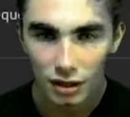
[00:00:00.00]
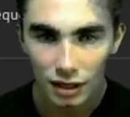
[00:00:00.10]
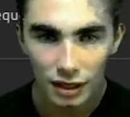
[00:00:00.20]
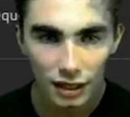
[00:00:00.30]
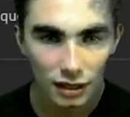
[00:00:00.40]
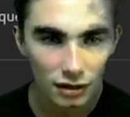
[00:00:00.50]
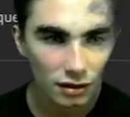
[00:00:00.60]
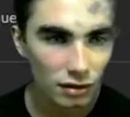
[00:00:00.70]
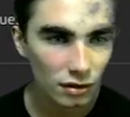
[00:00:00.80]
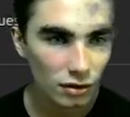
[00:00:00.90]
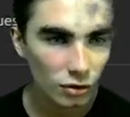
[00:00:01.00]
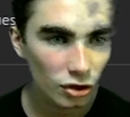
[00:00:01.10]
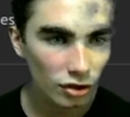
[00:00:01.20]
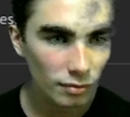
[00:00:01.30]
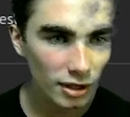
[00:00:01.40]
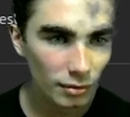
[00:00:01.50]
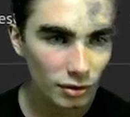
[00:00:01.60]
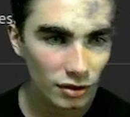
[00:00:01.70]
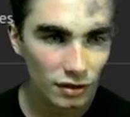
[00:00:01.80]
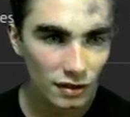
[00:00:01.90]
and you should be able
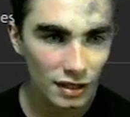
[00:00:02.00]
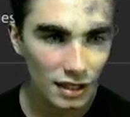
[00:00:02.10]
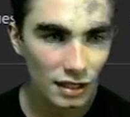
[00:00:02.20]
to see